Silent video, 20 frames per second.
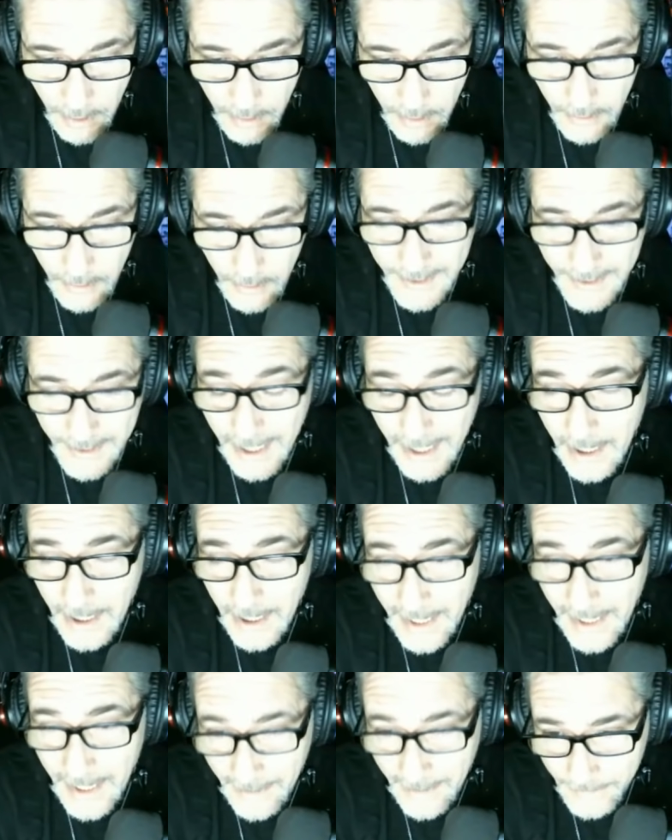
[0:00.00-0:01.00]
You cannot
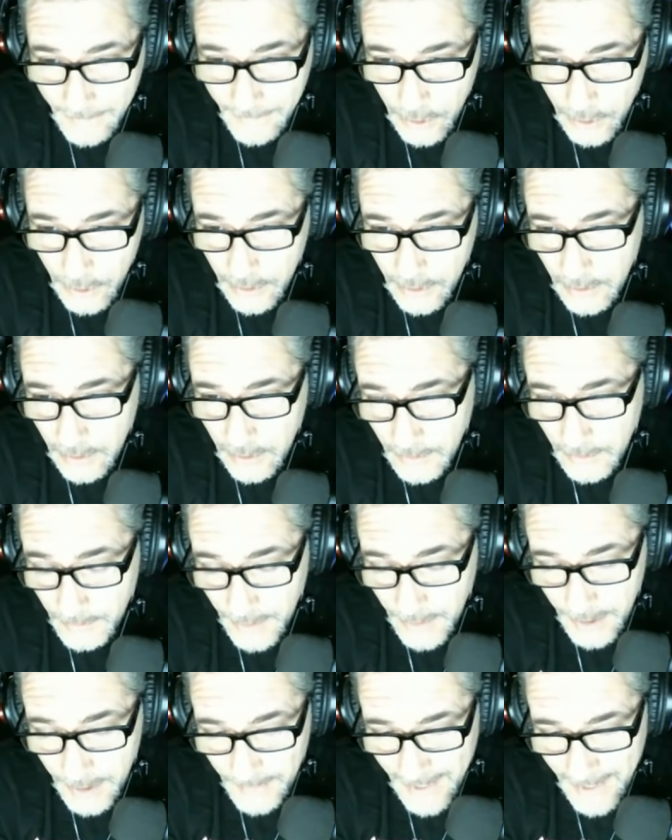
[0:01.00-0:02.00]
ever
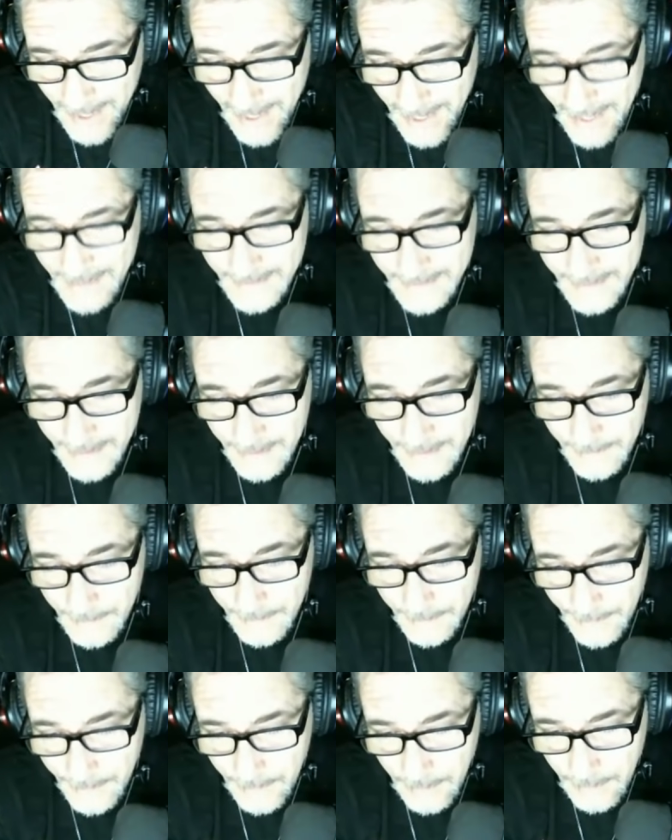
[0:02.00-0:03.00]
be
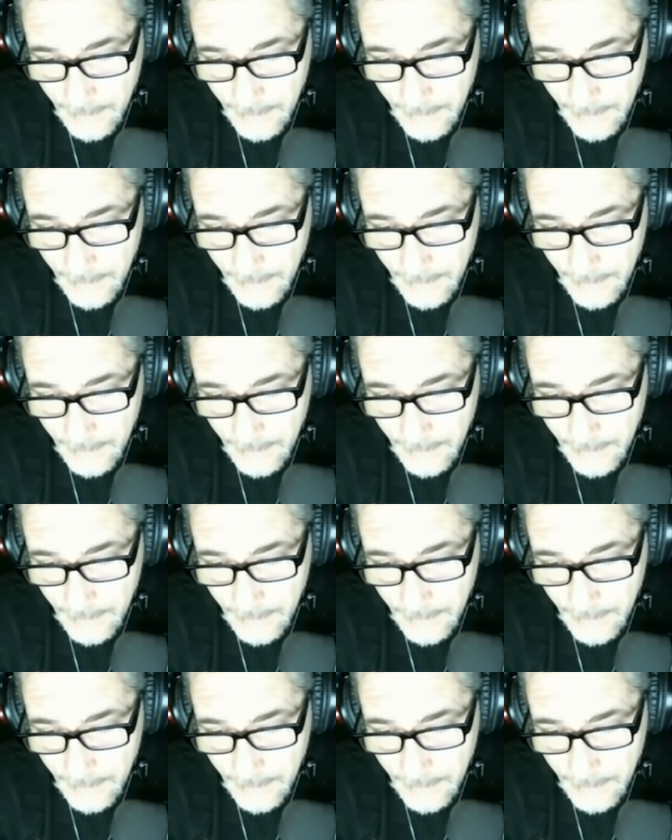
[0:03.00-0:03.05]
passive.